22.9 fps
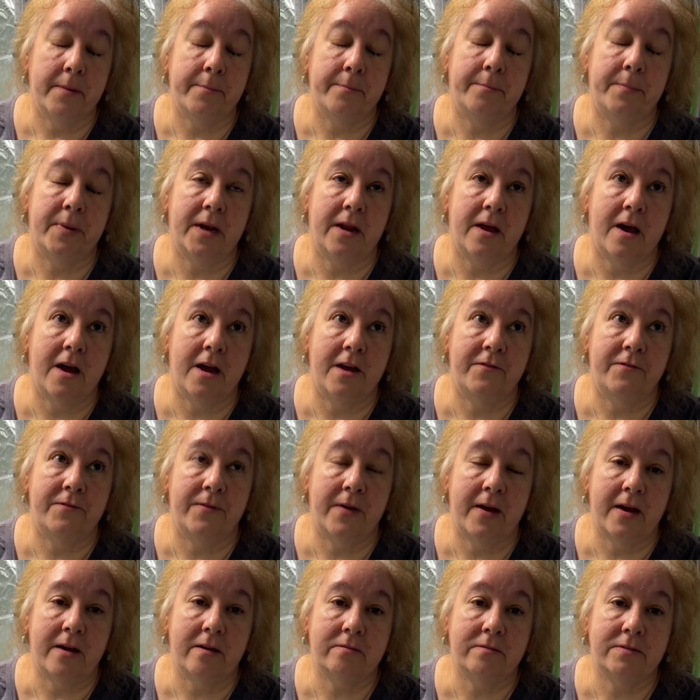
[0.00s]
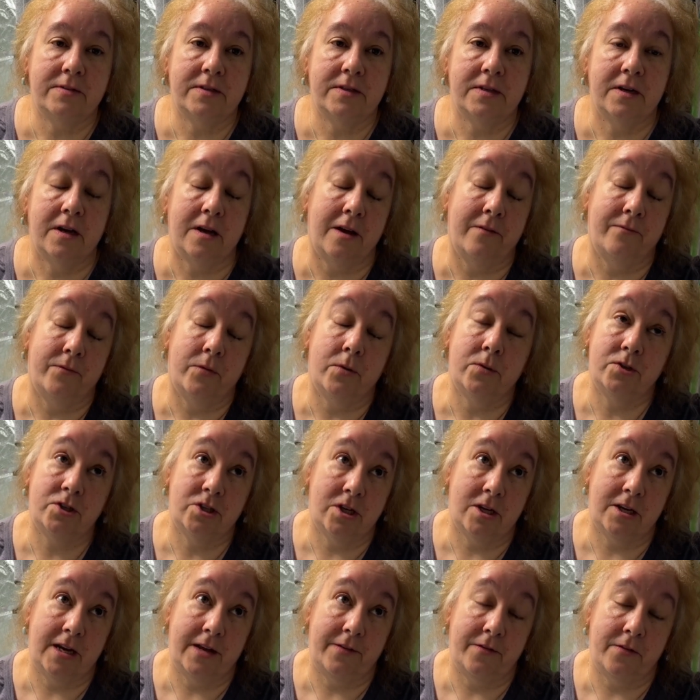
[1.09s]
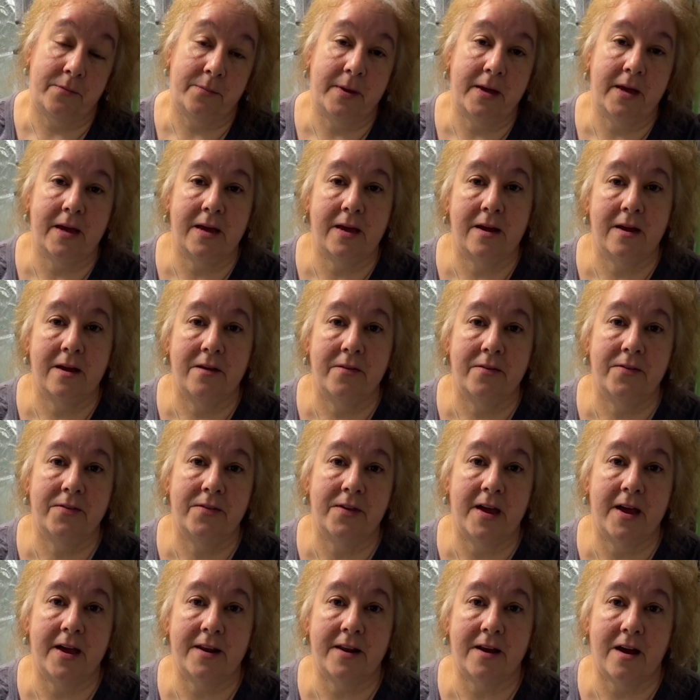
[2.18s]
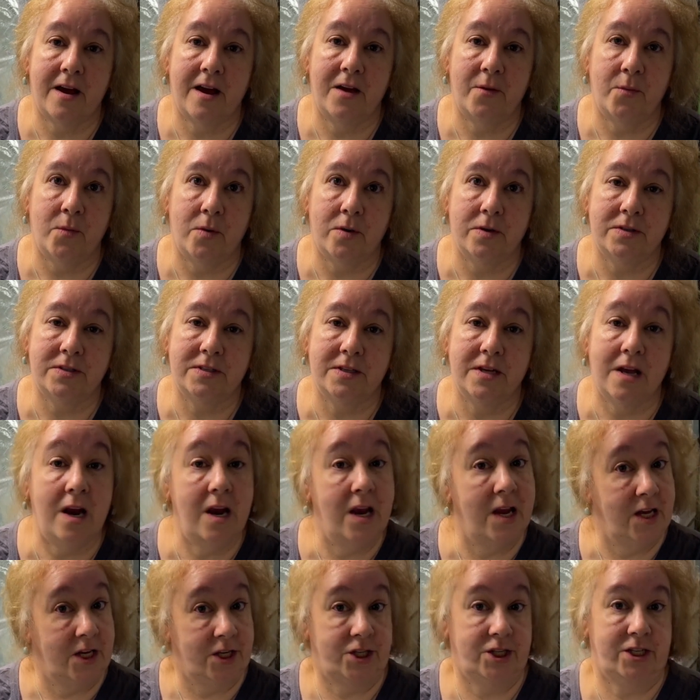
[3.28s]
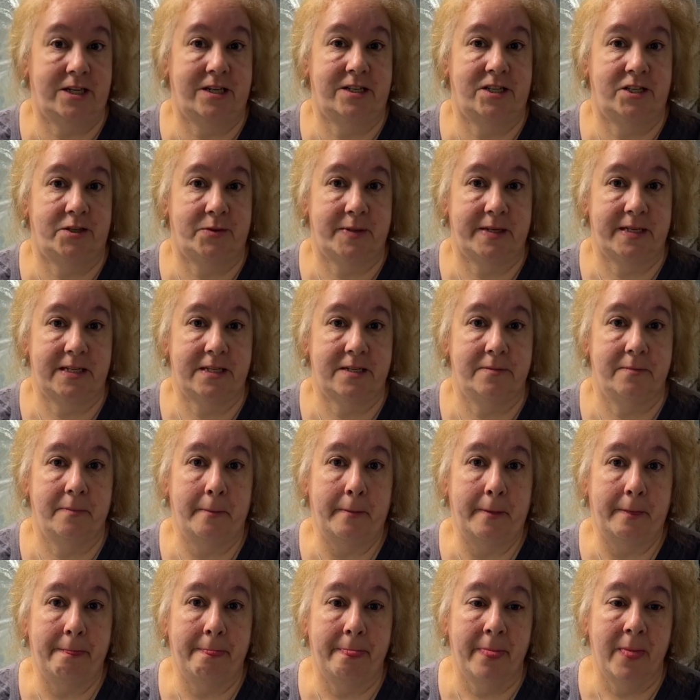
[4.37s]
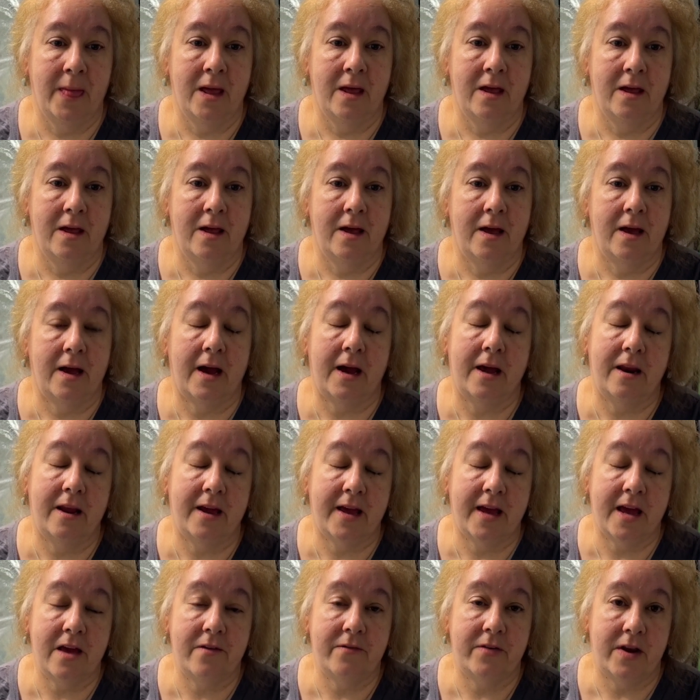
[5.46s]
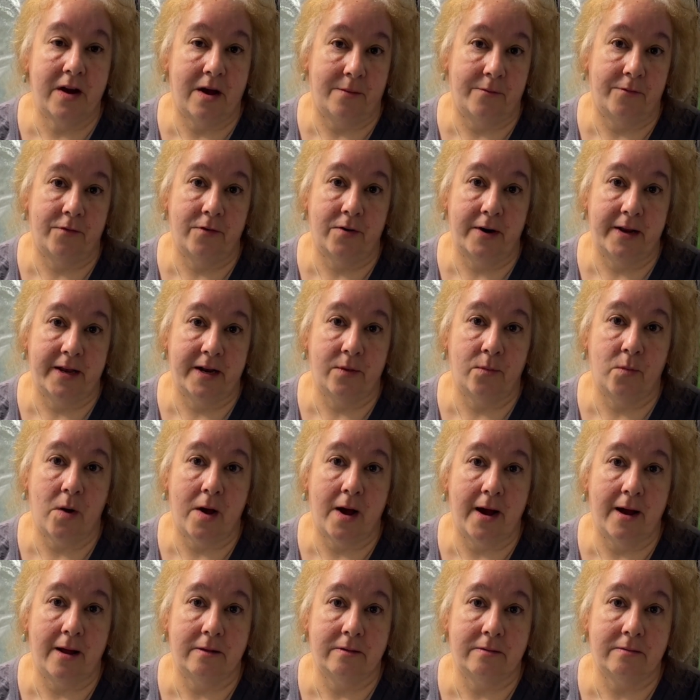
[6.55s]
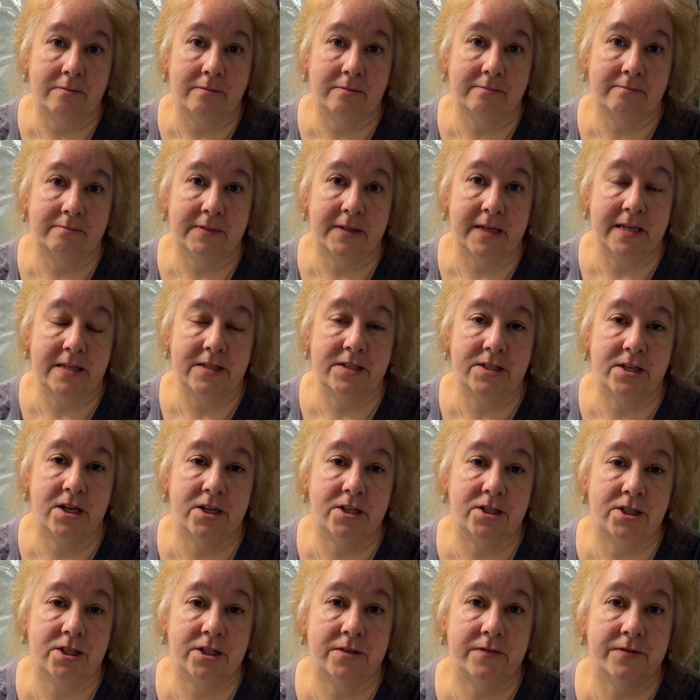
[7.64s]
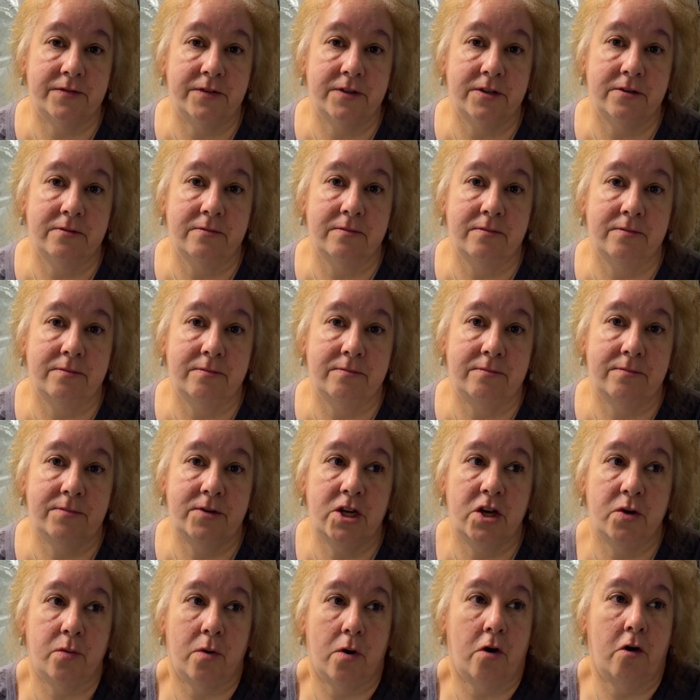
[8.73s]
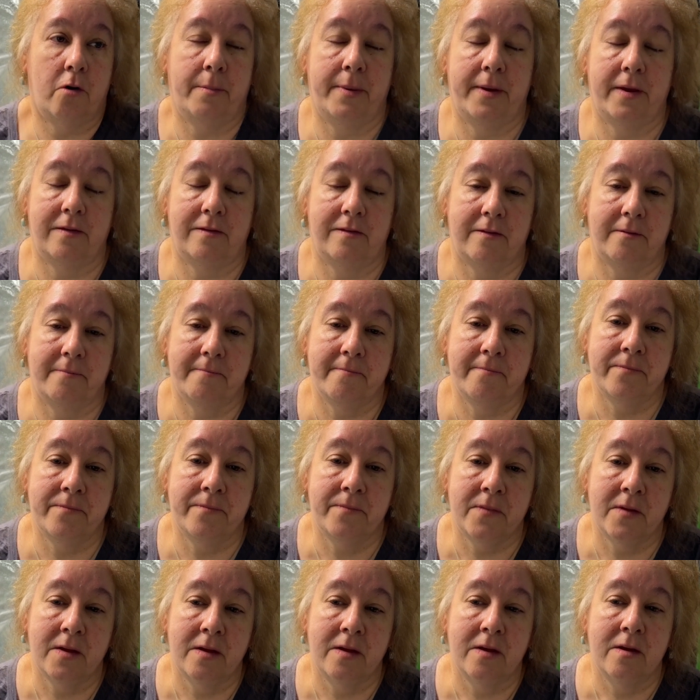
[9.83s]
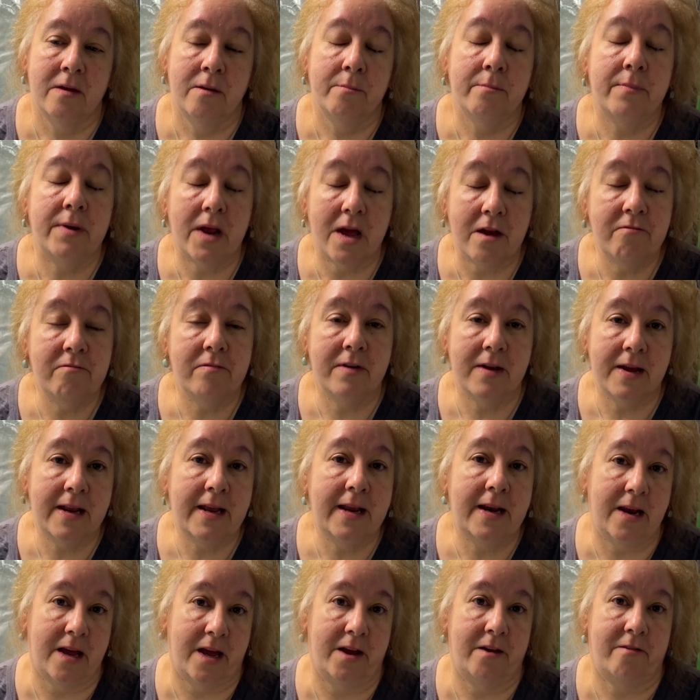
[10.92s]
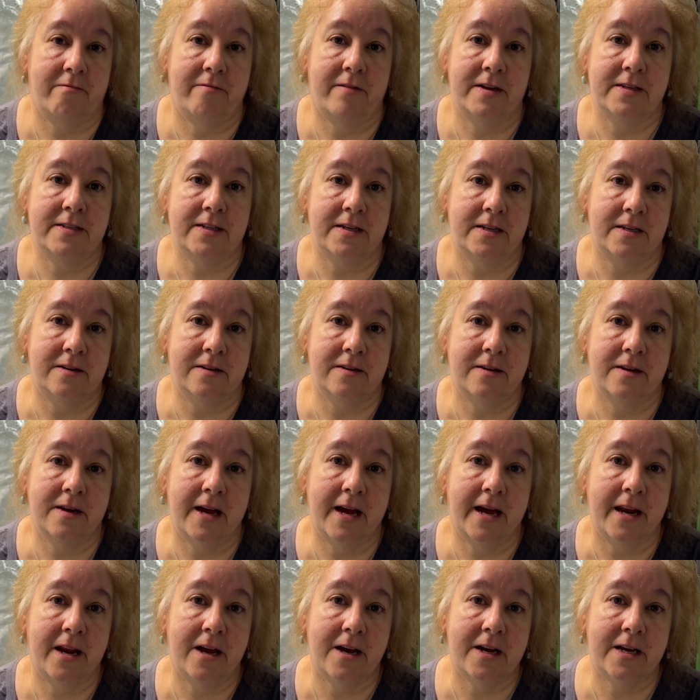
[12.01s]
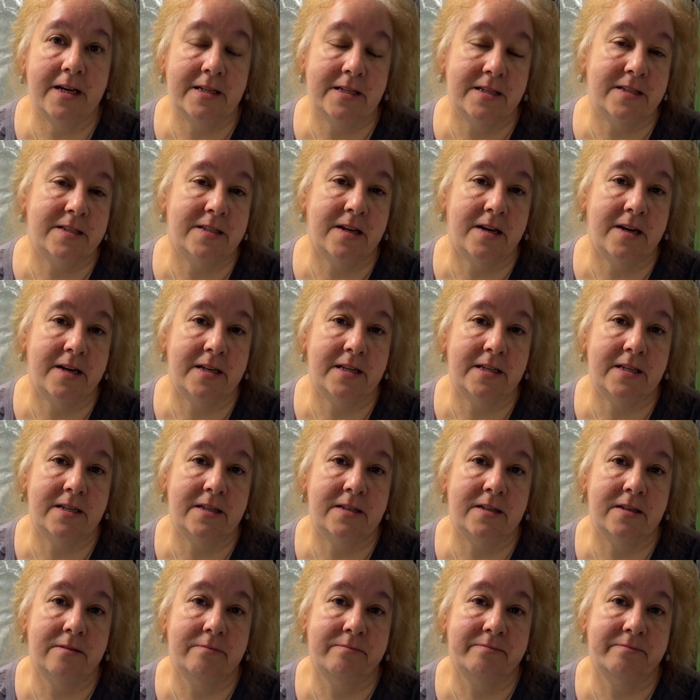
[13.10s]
But I found, unfortunately for me, that I was allergic to it. And I gave it up for a little while in search of newer hobbies. But I really like resin, and I decided,